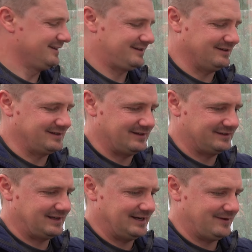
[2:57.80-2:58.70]
Goes on the
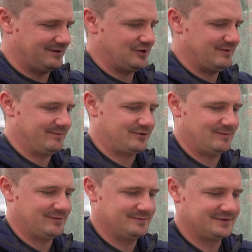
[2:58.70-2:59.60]
side without too many
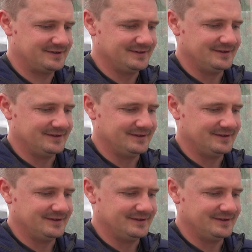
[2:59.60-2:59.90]
problems.